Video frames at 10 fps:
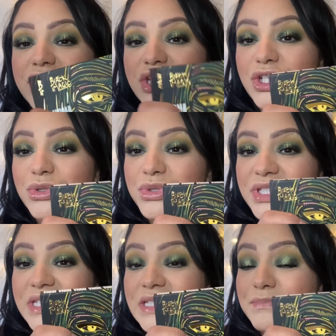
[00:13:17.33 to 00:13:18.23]
to use
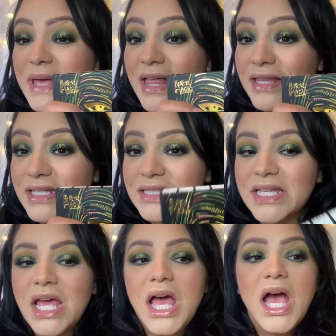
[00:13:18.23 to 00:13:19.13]
these palettes,
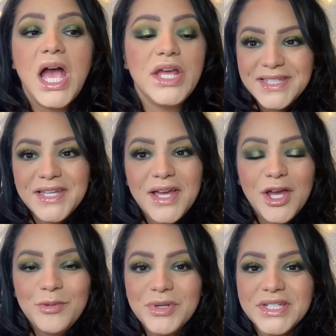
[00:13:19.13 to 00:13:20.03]
and I
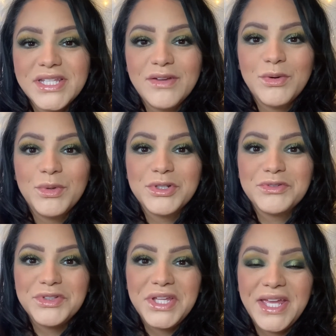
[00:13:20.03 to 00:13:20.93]
hope you guys have a
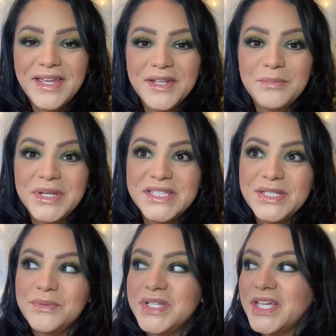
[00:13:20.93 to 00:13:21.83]
wonderful day, an
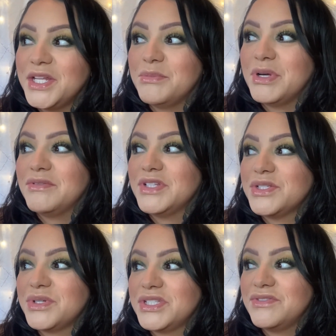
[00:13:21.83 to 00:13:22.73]
amazing week, and a
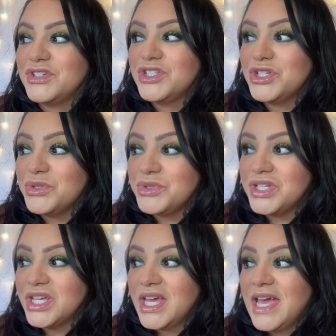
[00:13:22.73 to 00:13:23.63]
marvelous rest of your June,
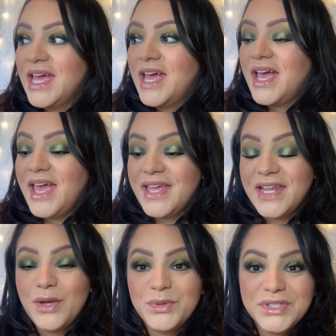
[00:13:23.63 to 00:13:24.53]
and
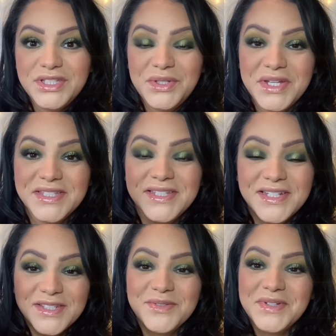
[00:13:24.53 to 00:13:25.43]
I will see you guys in the
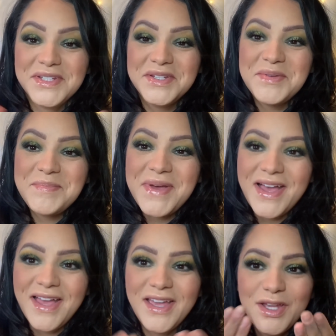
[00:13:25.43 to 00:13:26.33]
next one.
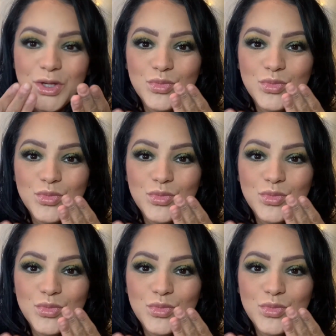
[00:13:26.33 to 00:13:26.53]
Bye.